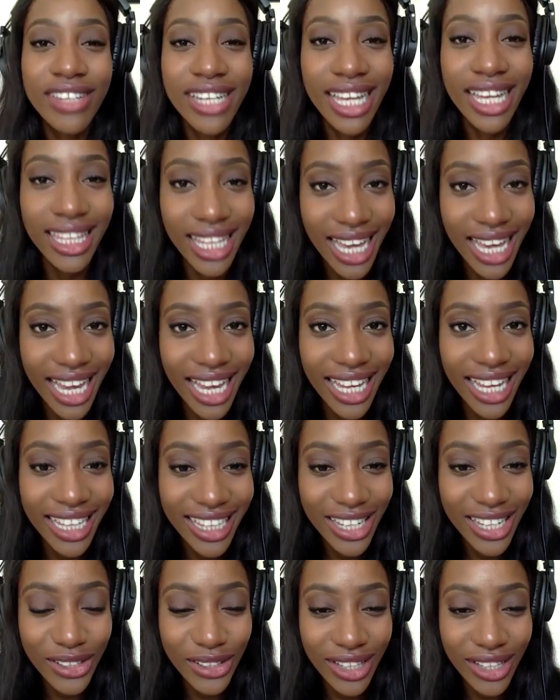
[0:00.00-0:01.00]
in LA,
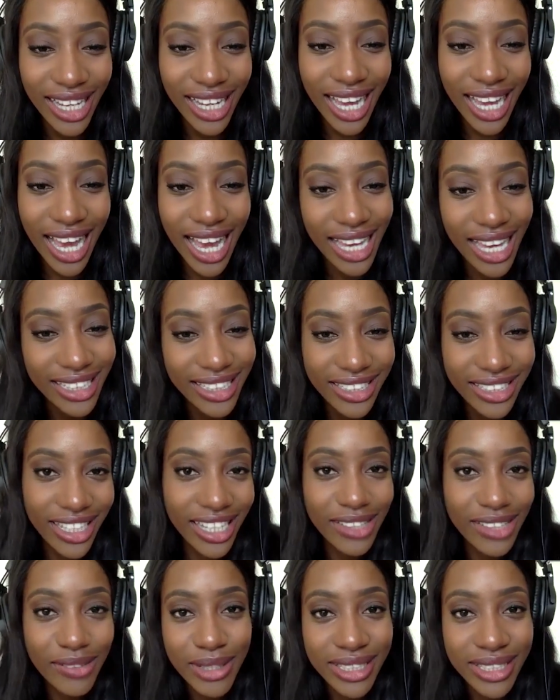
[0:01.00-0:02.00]
then you're like, ah,
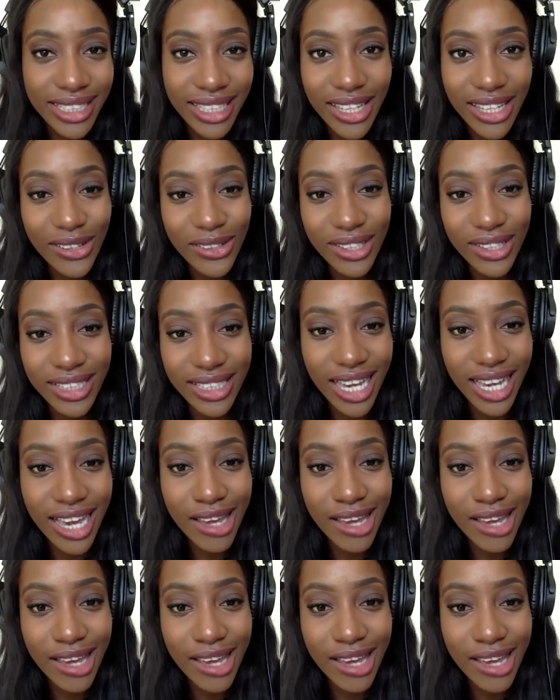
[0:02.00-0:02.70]
sun. We see that all the time.